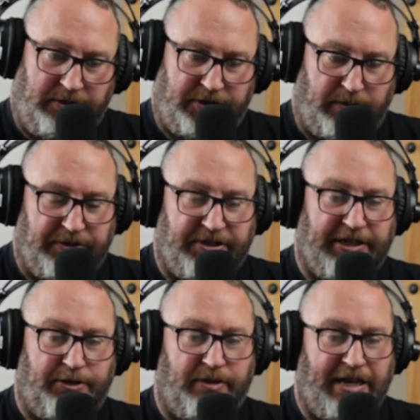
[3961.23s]
So I'd
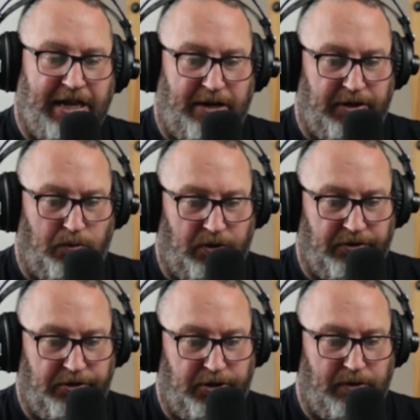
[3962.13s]
say do that how you
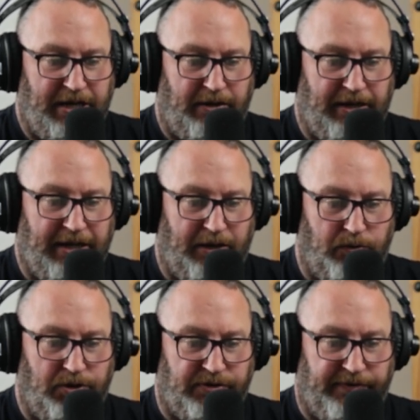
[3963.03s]
want, do it how you like,
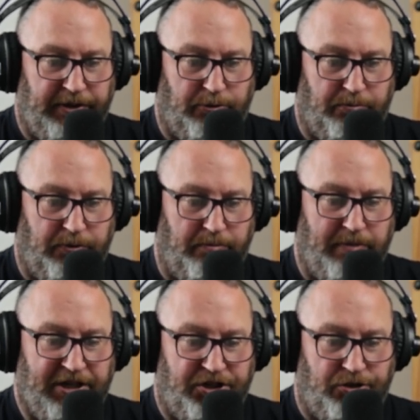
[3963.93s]
works for you, but
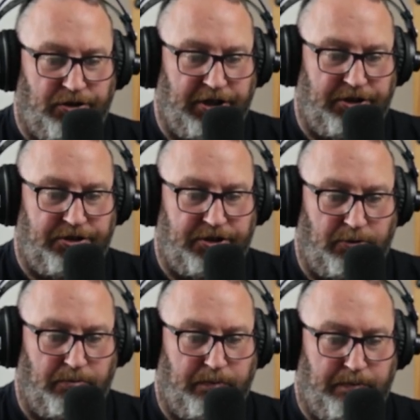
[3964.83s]
make sure you
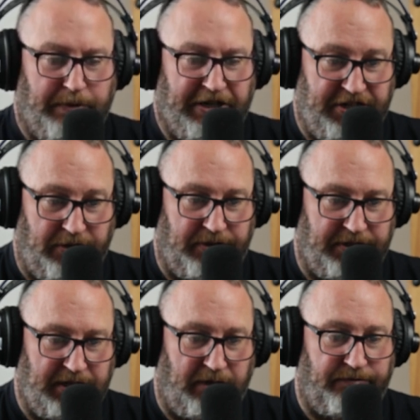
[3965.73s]
don't pigeonhole
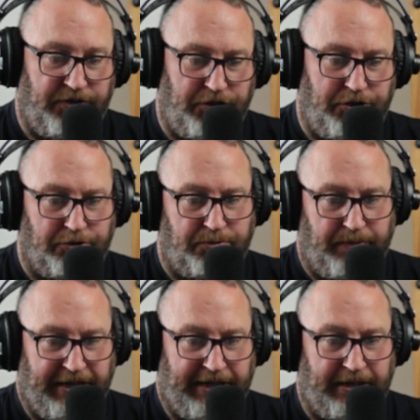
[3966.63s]
yourself to just
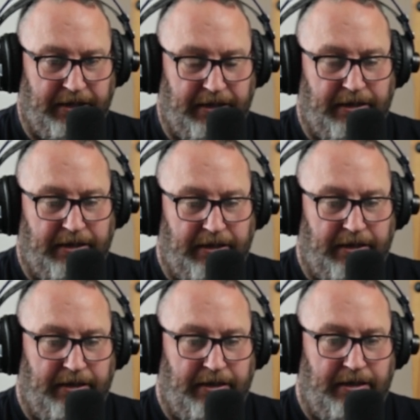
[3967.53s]
being
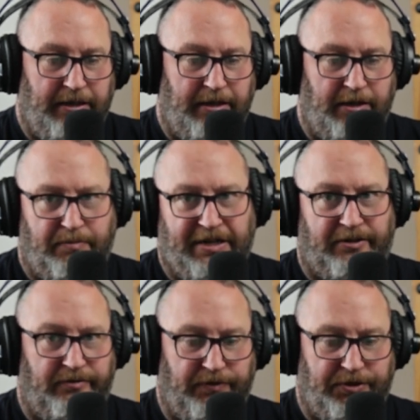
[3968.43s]
a
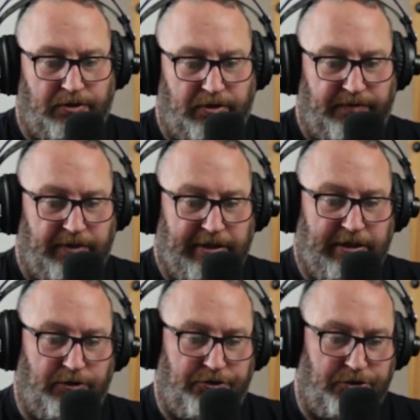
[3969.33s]
band photographer,
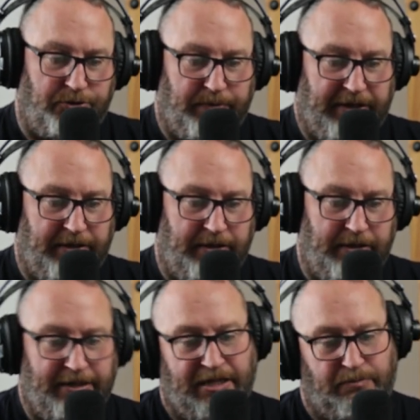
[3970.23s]
or just being
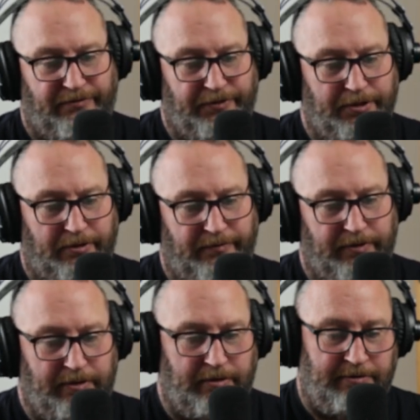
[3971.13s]
a glamour
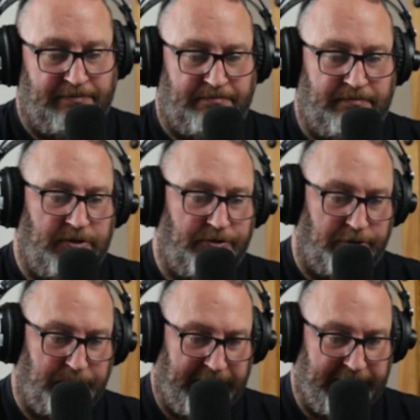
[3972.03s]
photographer, or
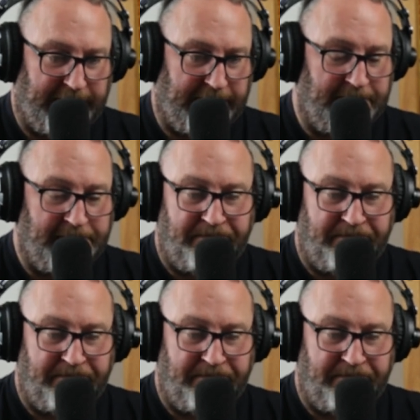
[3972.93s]
just being a